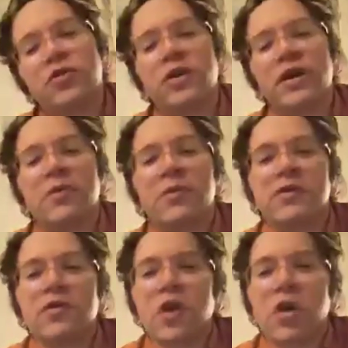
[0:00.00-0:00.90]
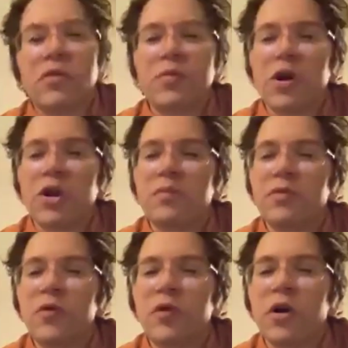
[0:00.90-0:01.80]
agreeing when Suko was brought up
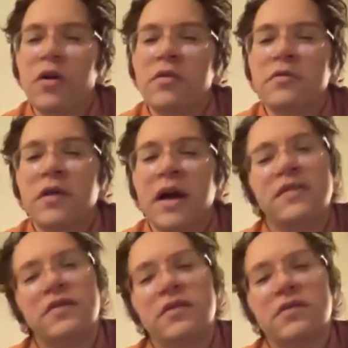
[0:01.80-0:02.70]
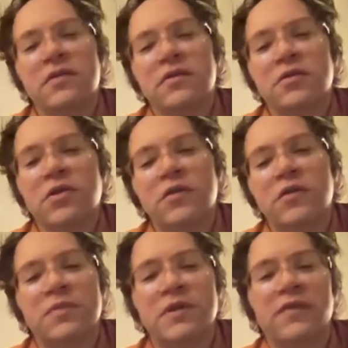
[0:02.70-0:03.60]
before. I could see Suko
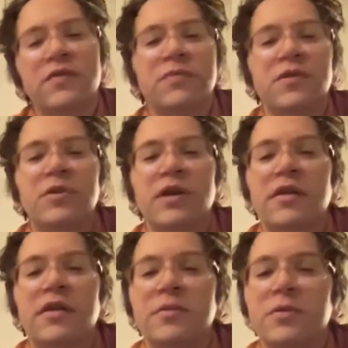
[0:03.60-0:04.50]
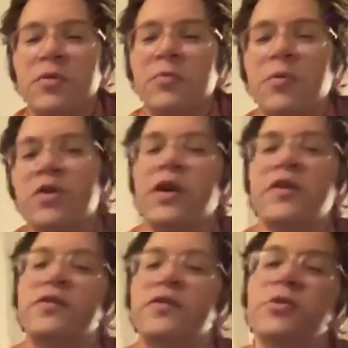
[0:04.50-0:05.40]
seems to have some similarities between what you
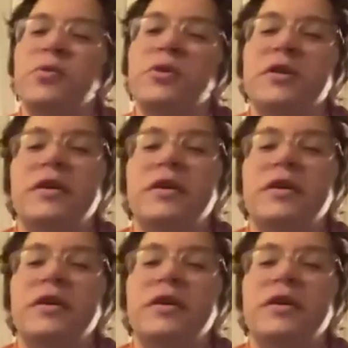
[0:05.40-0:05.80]
guys do.